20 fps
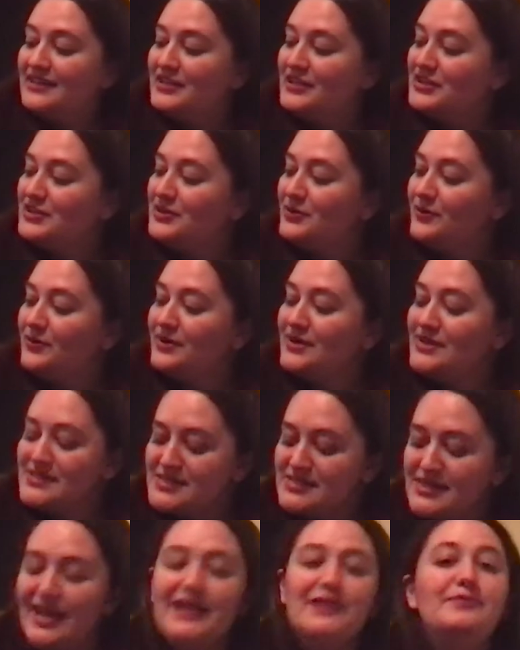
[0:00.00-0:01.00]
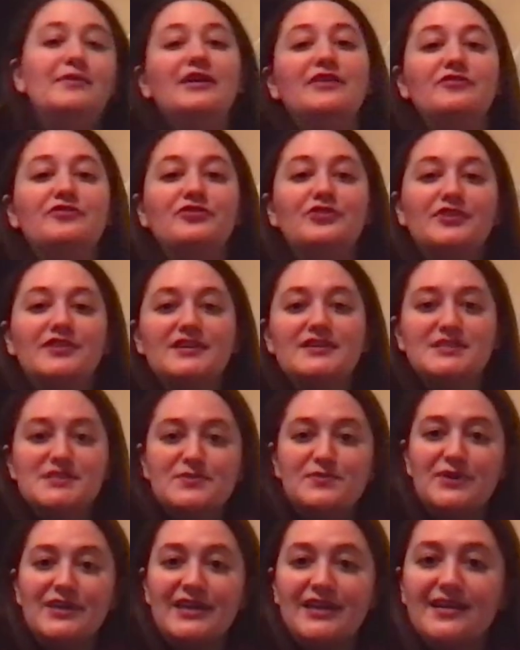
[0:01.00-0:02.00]
your assignment for
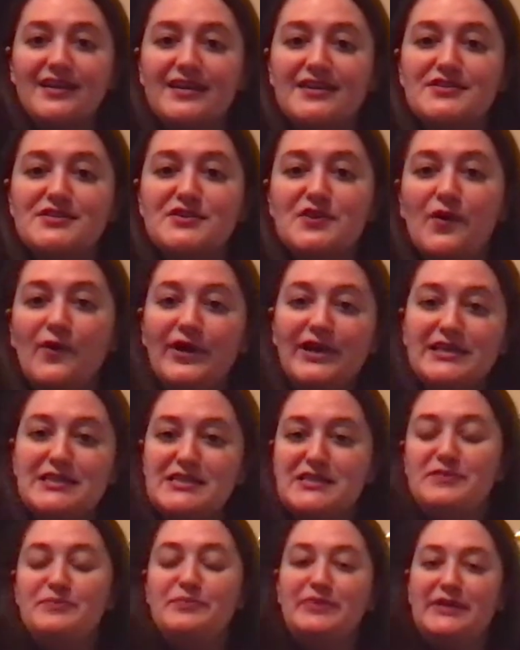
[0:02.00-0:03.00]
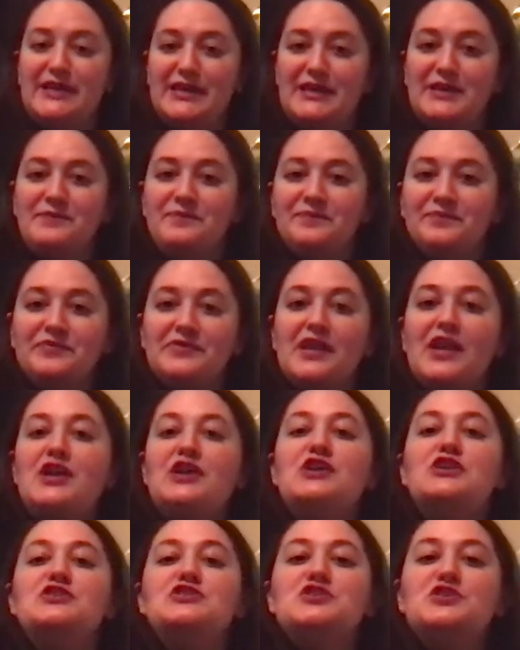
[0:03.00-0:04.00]
this week is going to be
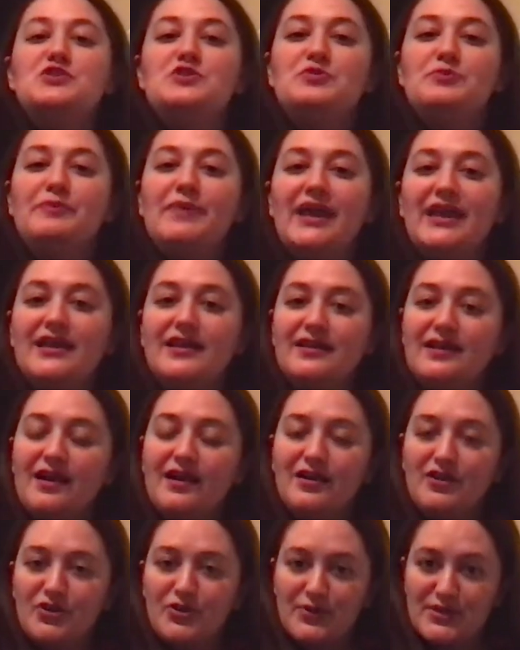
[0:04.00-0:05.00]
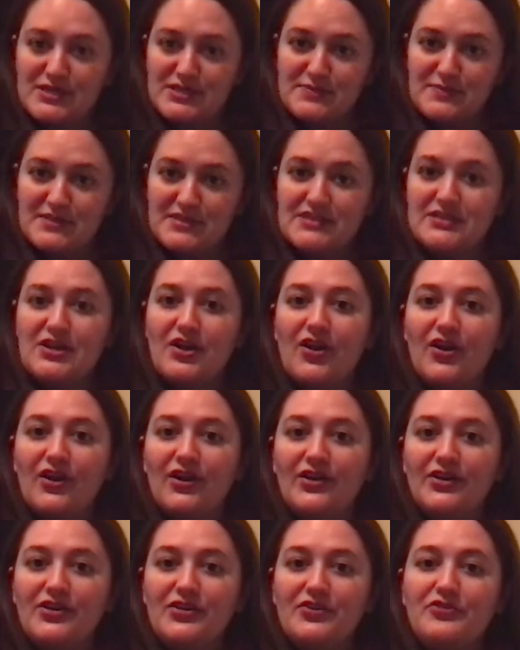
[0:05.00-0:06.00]
to make a Christmas
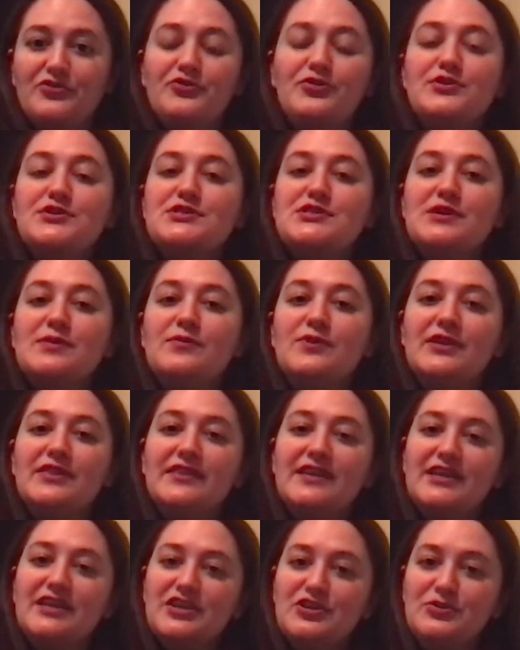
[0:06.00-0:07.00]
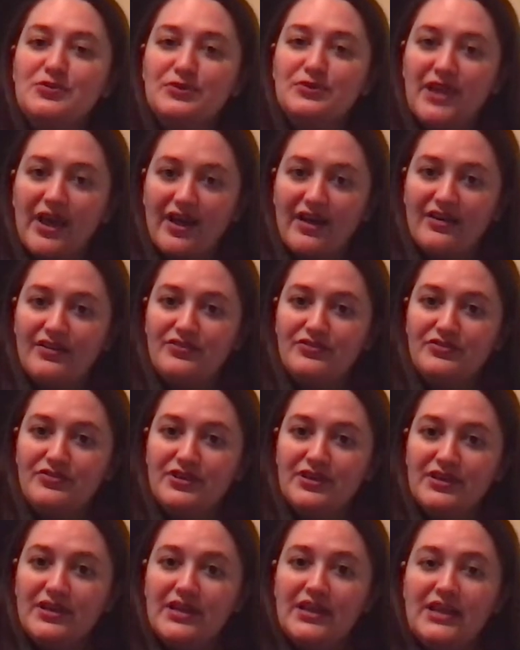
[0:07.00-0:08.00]
card for someone that you love,
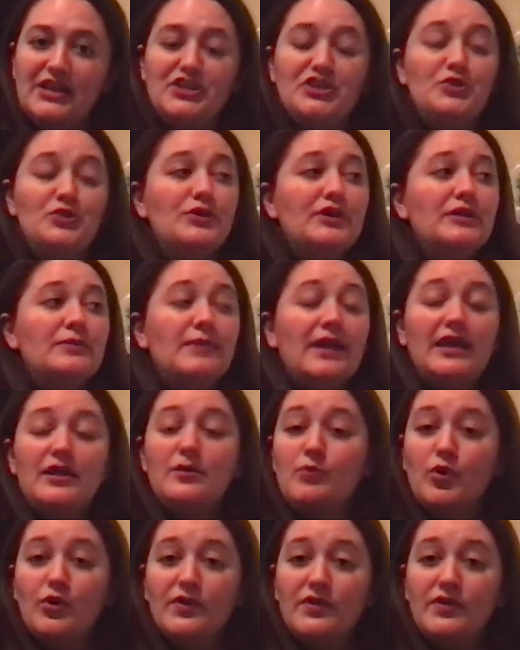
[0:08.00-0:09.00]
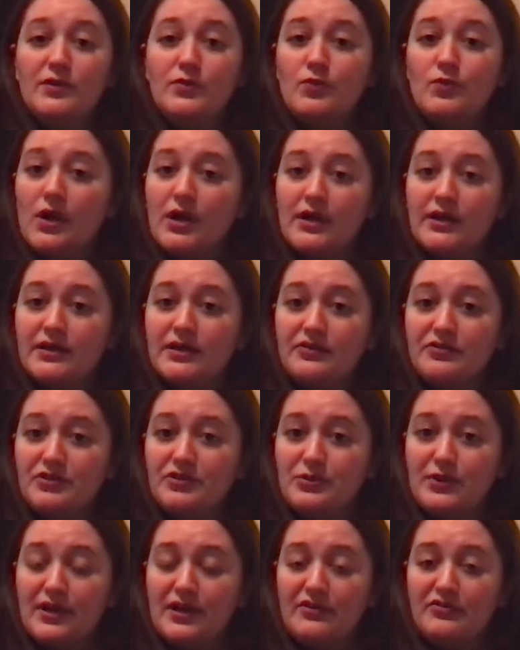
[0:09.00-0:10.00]
you can make more than one if
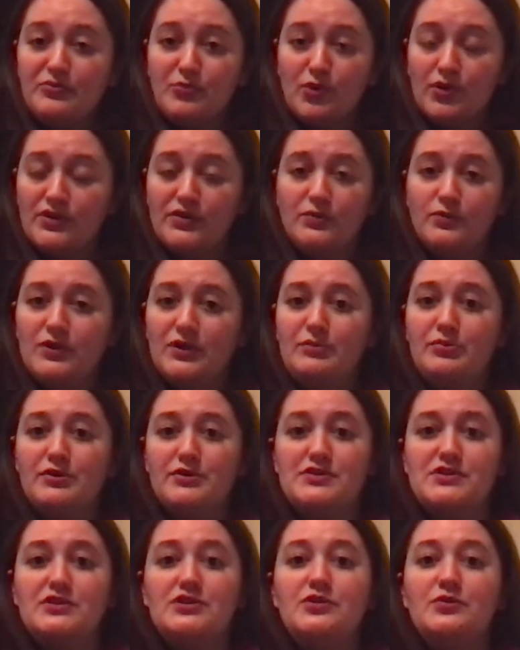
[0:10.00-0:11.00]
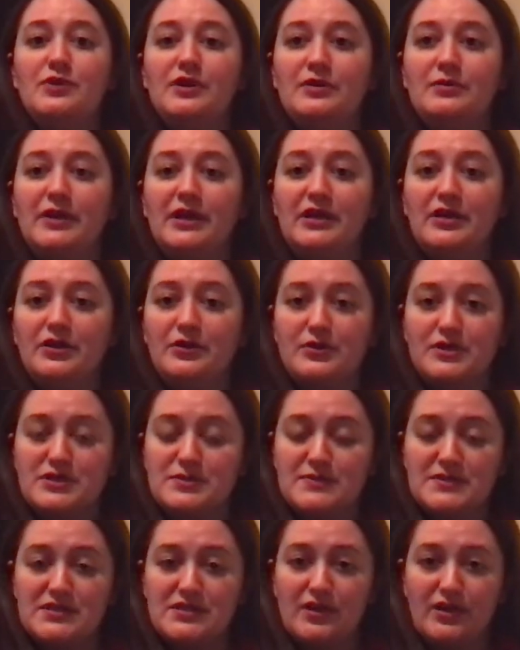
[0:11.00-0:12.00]
you have more than one person you want to make a
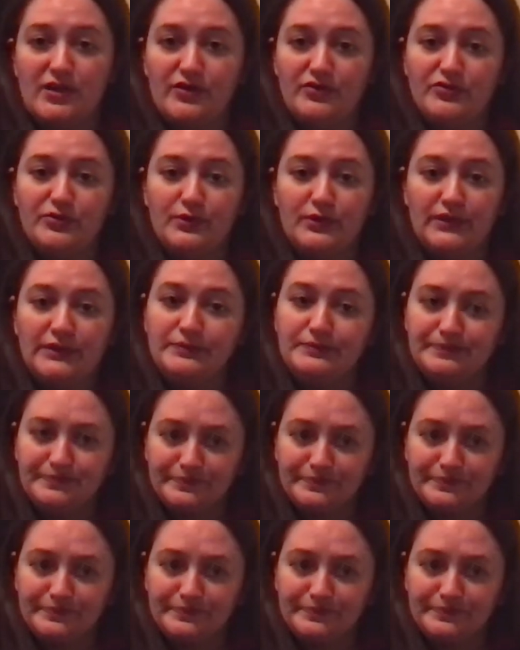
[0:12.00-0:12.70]
Christmas card for.